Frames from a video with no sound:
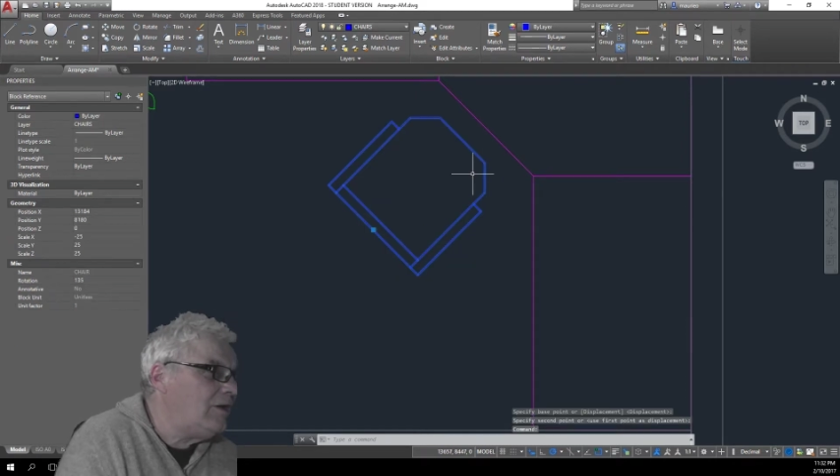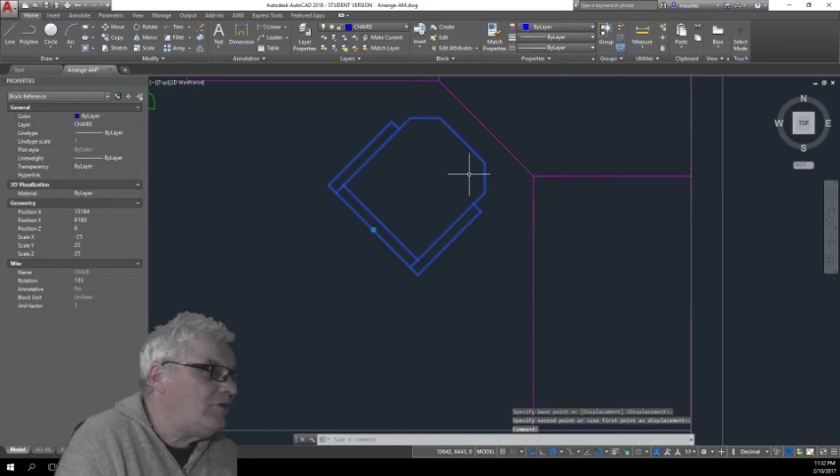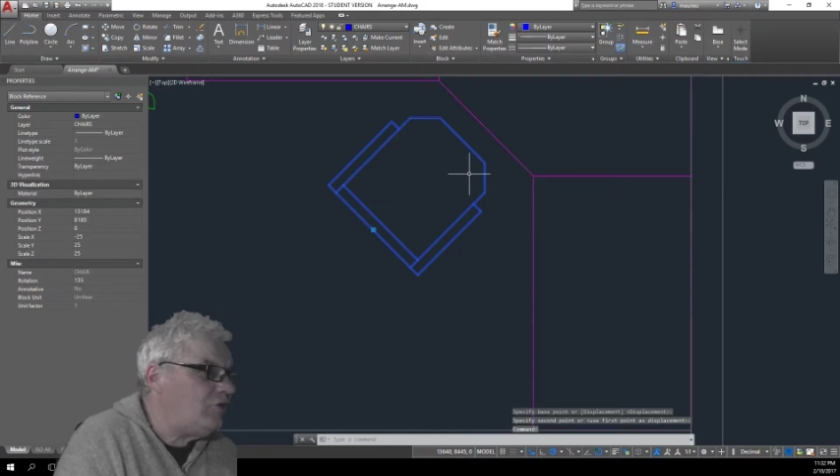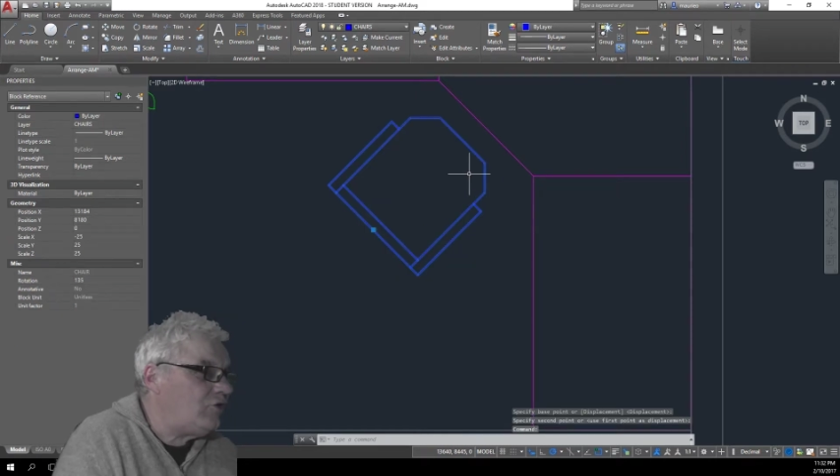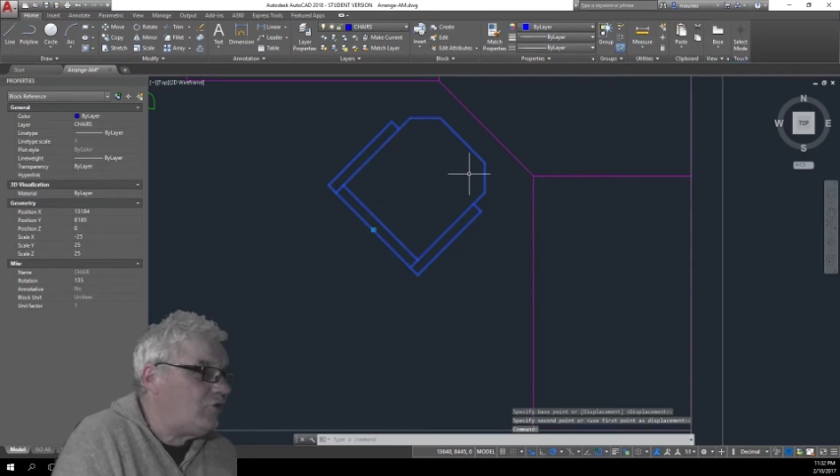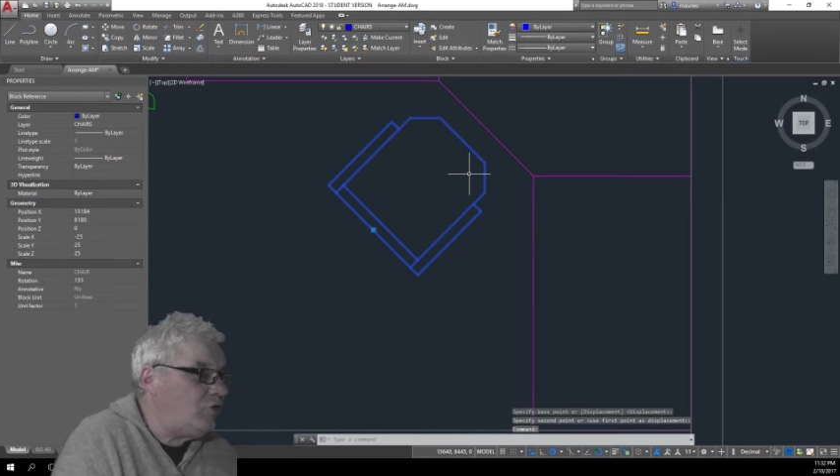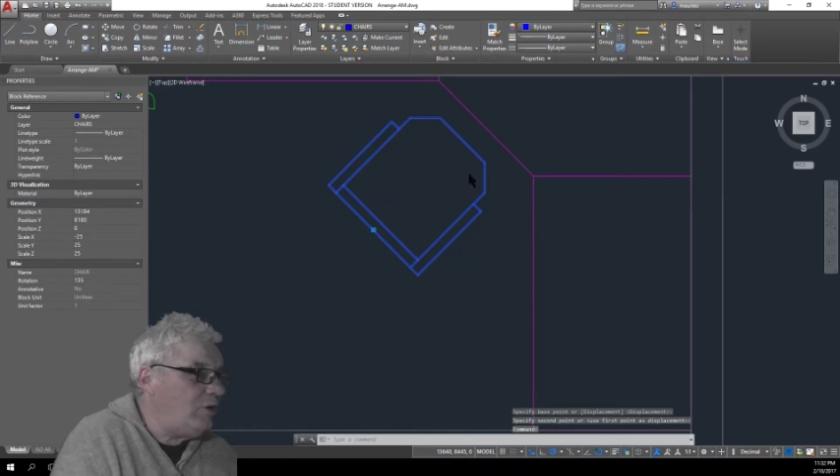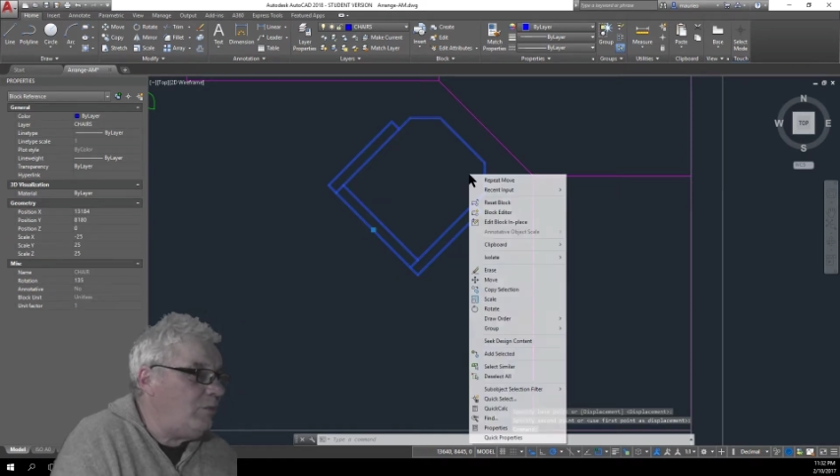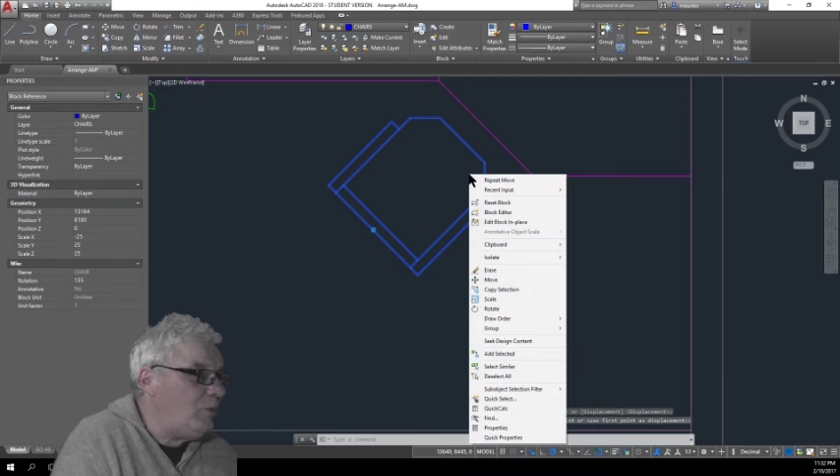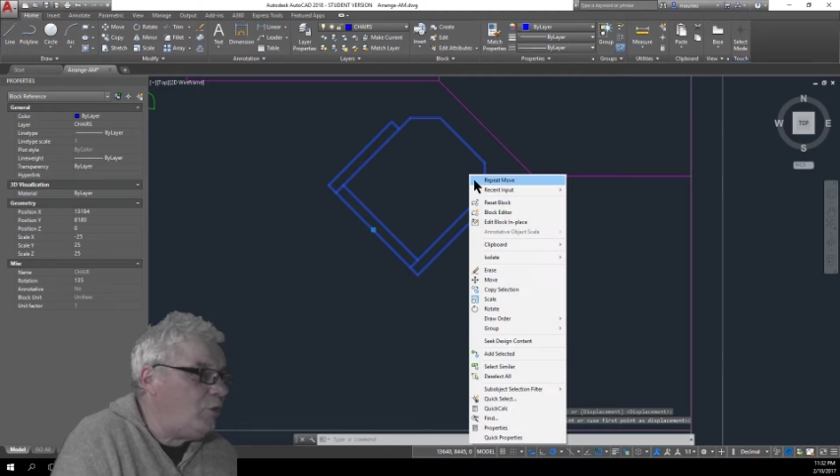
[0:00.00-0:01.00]
just do a
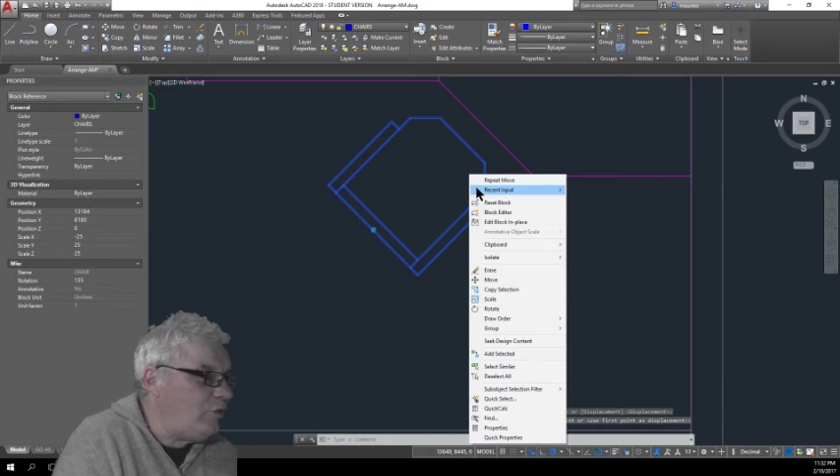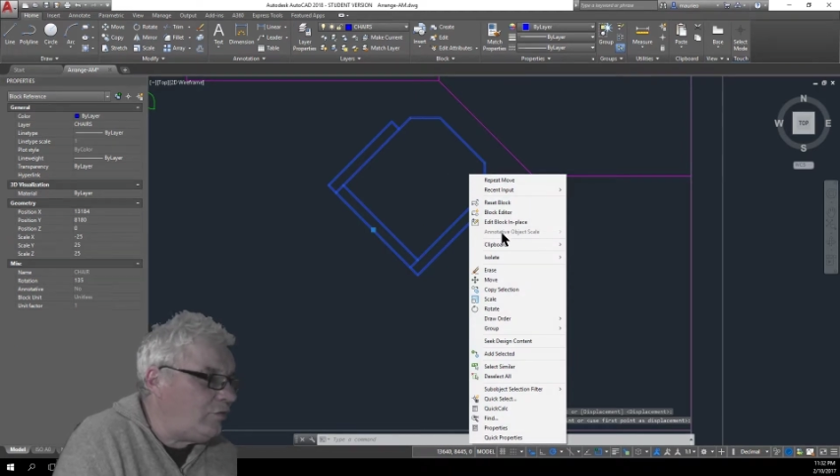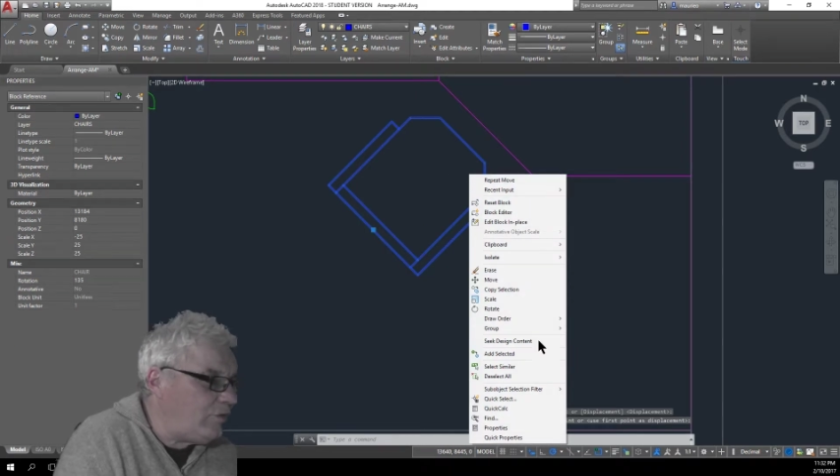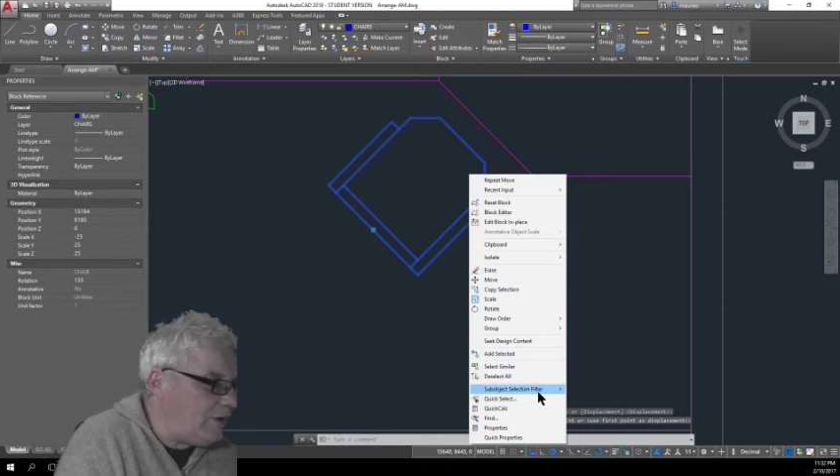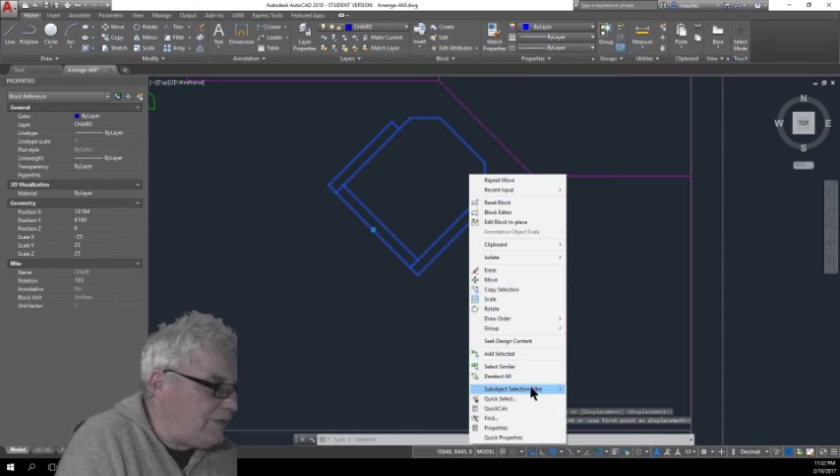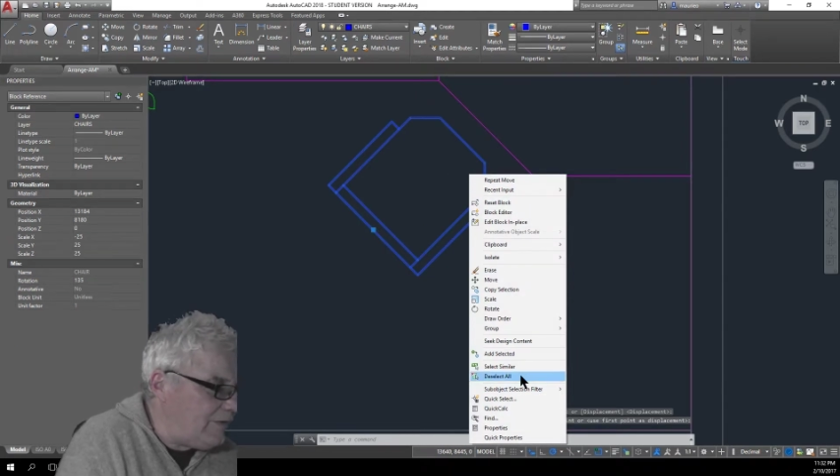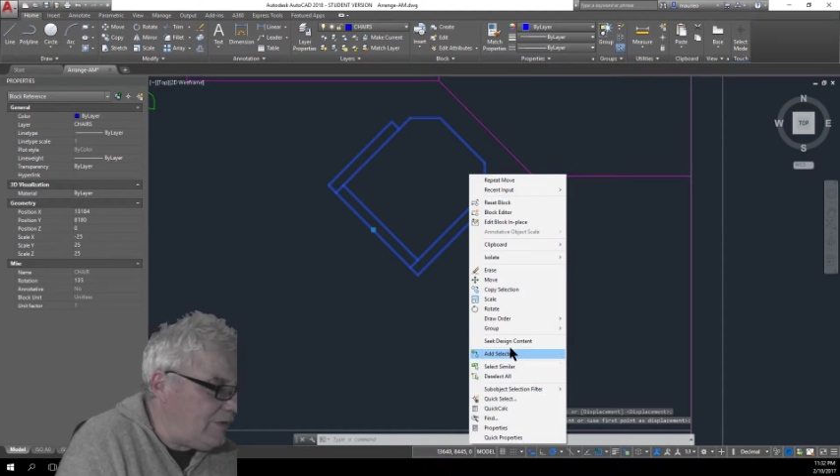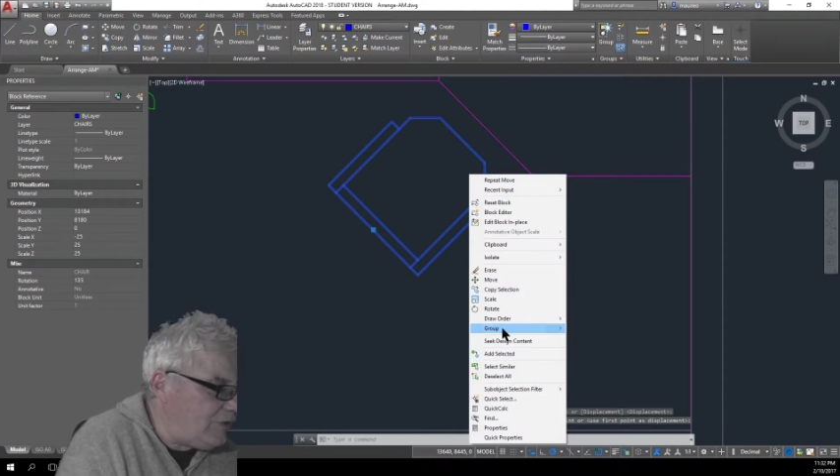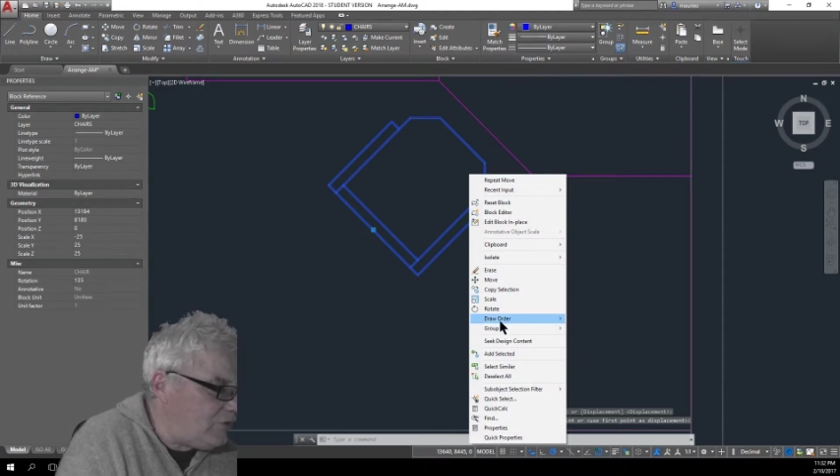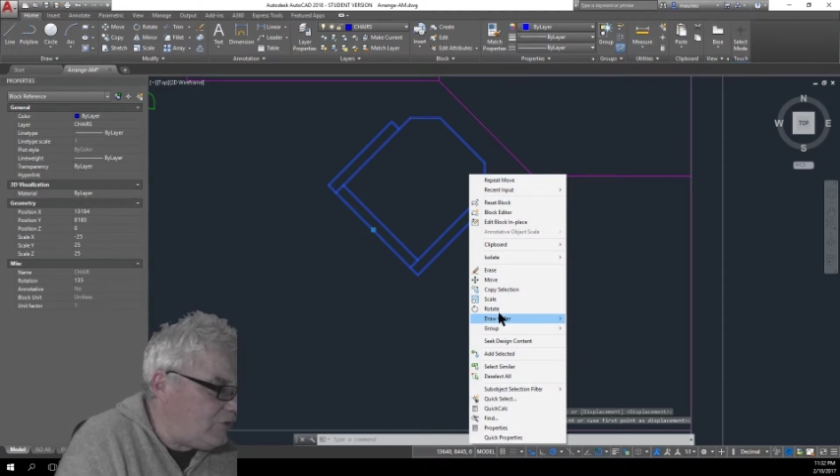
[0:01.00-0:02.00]
move like
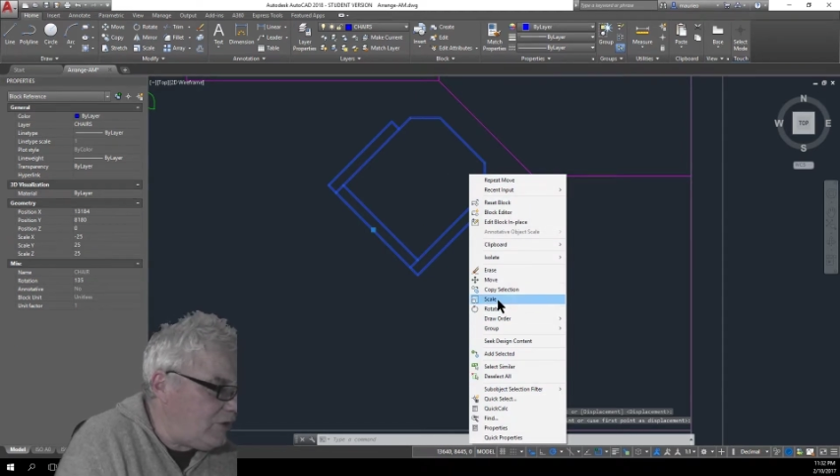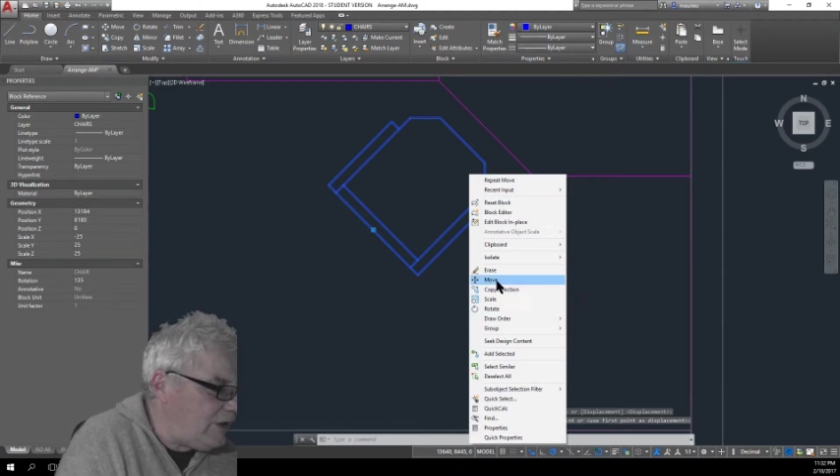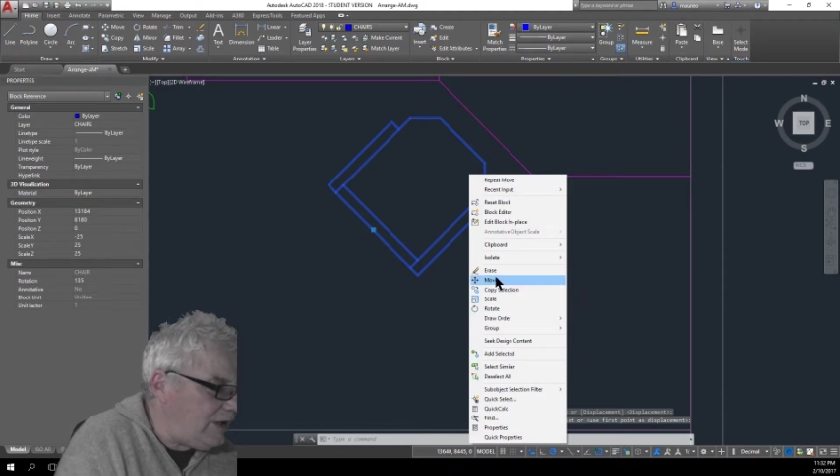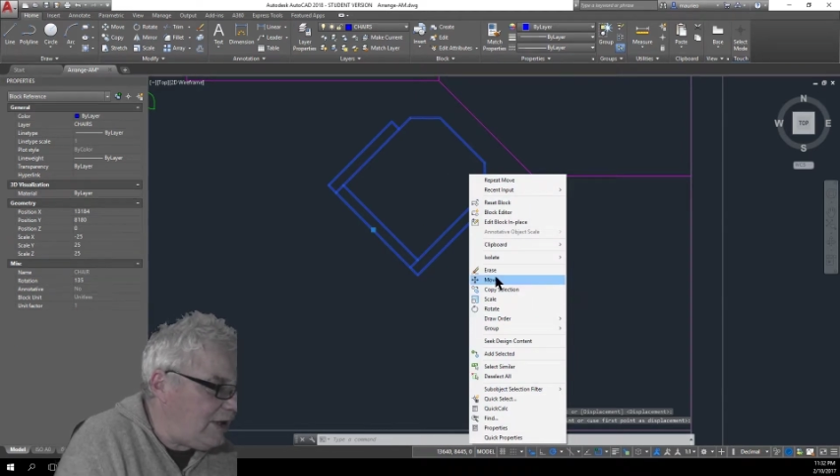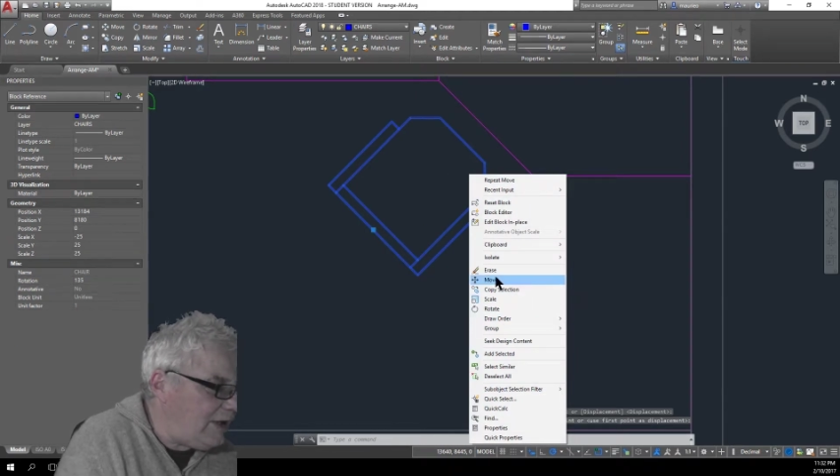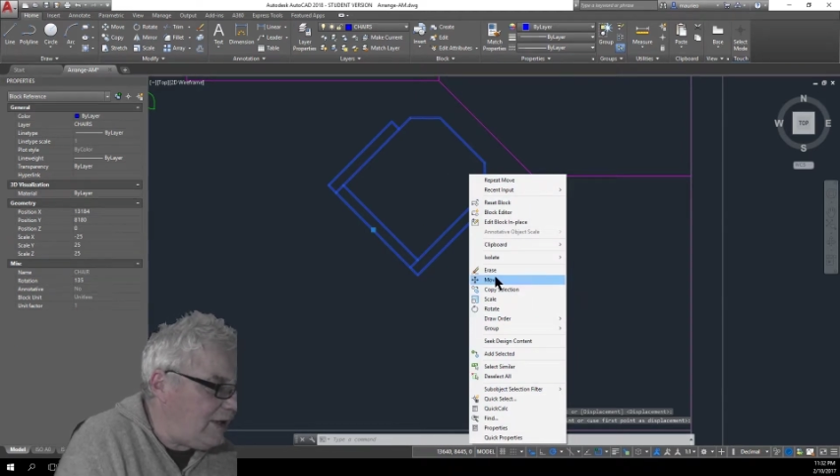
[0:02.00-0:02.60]
this here,